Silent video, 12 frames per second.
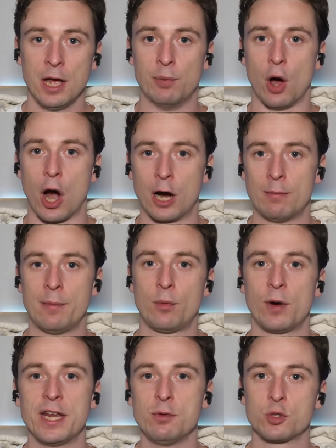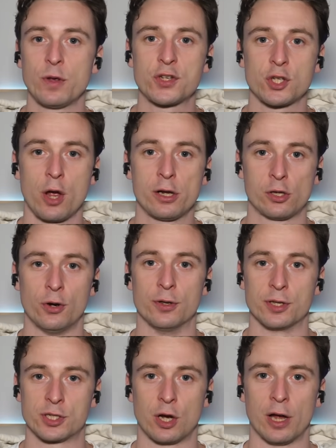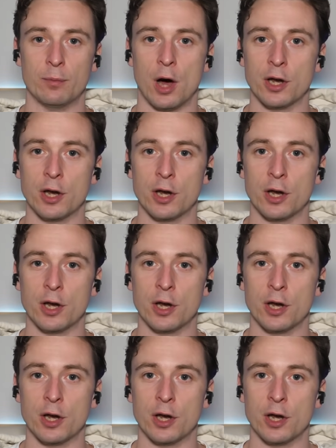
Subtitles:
But I remember when he was with Cyclone at the time,